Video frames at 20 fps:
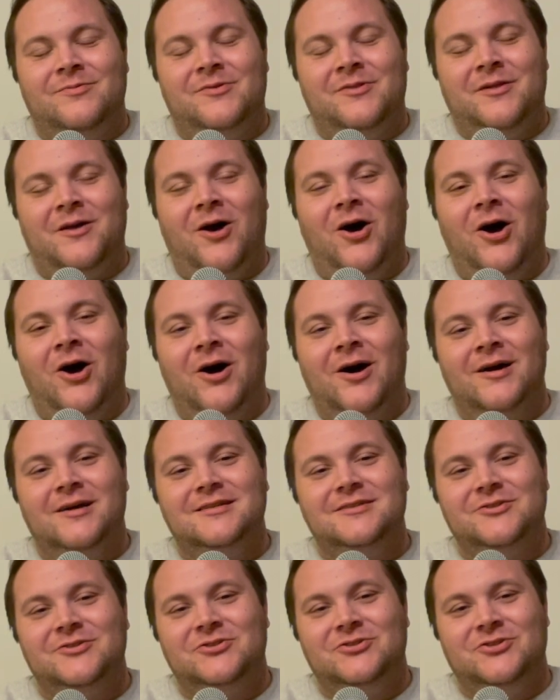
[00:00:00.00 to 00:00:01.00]
the
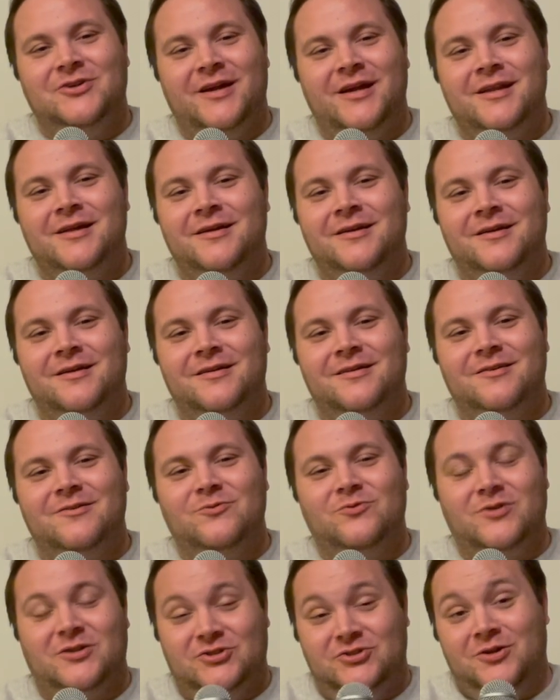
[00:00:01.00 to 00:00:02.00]
Hawks are trading
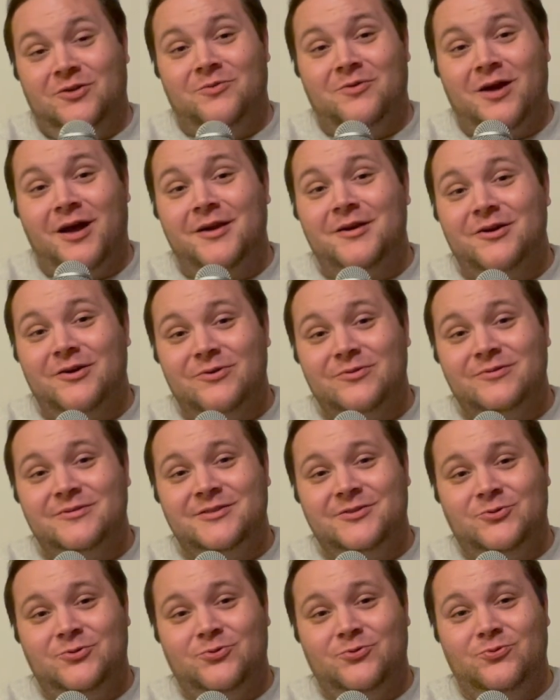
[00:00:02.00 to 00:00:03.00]
Rajon Rondo
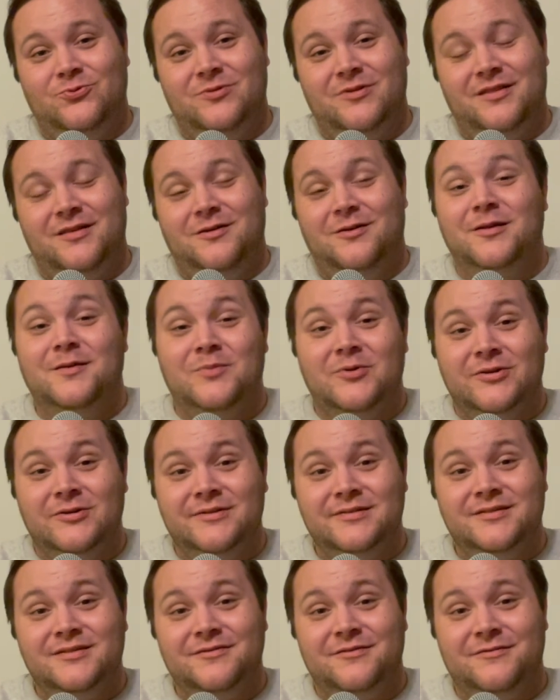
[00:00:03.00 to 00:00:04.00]
to the
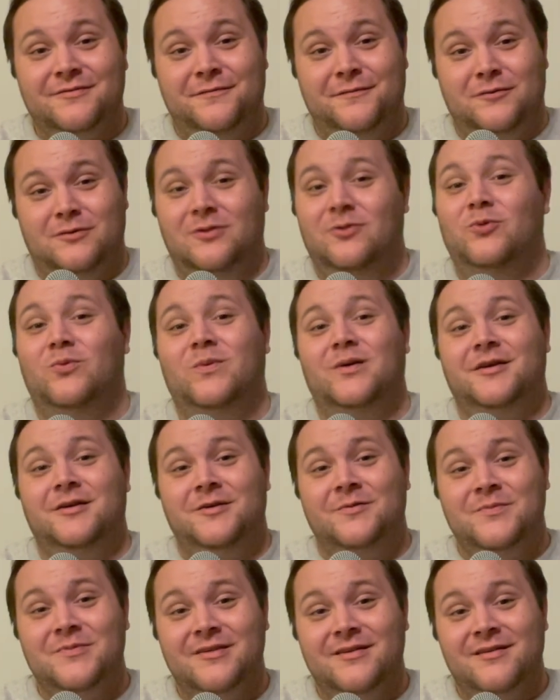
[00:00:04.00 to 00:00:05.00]
Clippers for Lou
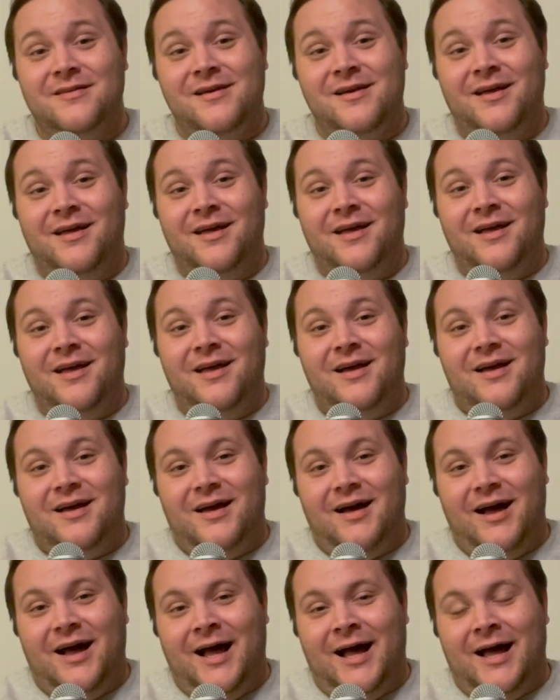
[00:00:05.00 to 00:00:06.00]
Williams.
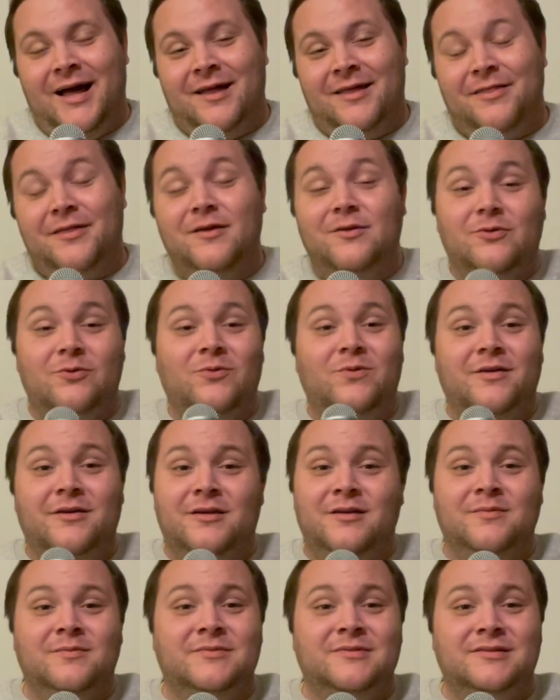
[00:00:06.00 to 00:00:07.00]
I think Lou
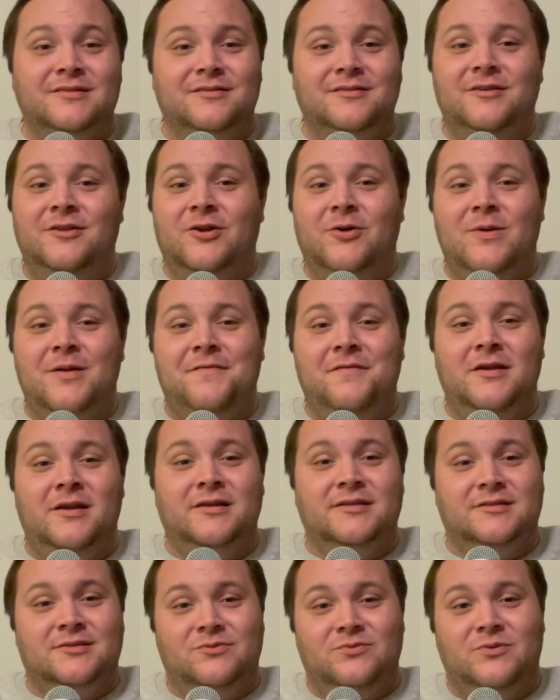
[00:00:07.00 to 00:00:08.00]
Williams, you know, if he
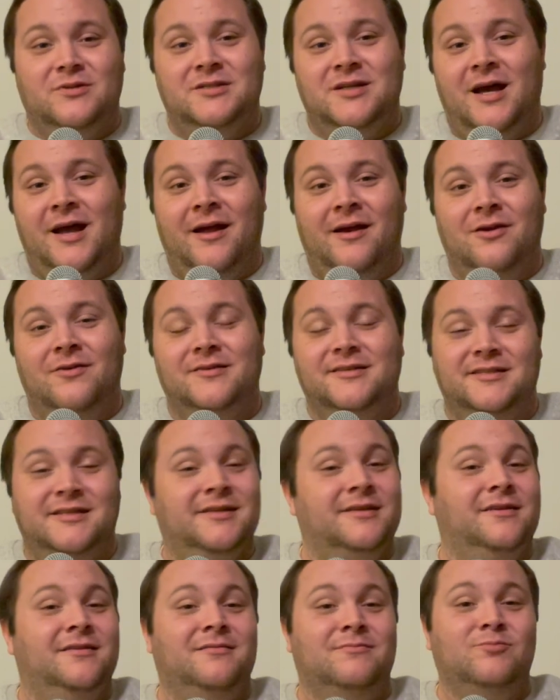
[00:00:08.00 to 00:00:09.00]
doesn't retire as
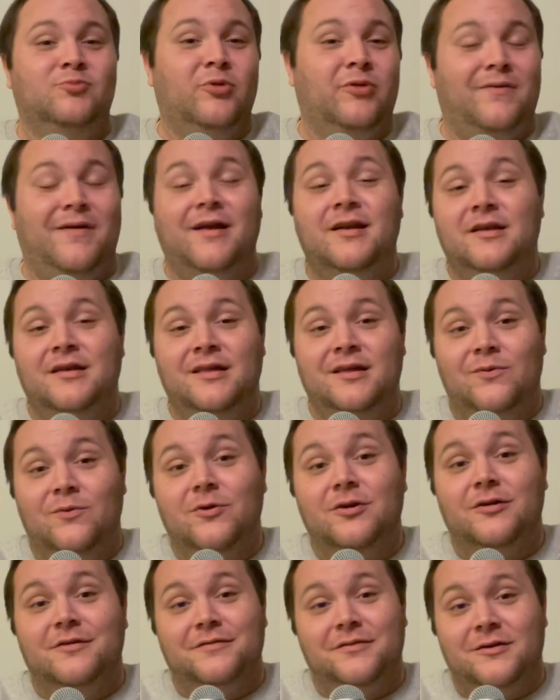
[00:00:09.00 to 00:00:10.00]
he threatened he
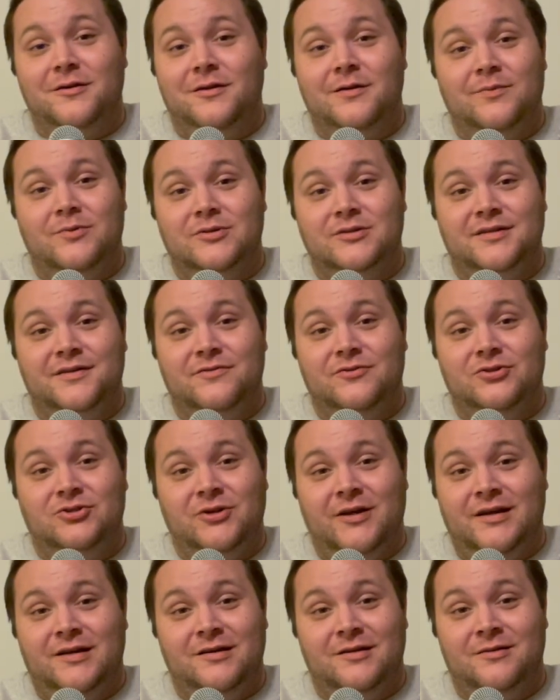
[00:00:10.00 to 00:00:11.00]
would if the Clippers ever
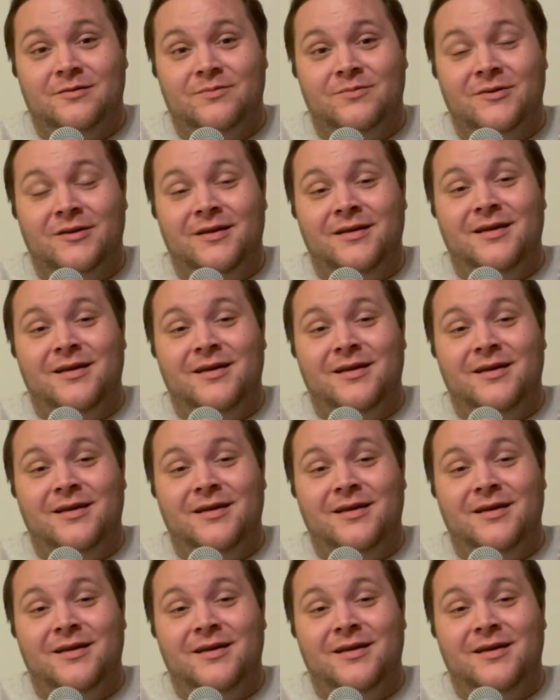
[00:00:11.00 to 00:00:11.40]
traded him,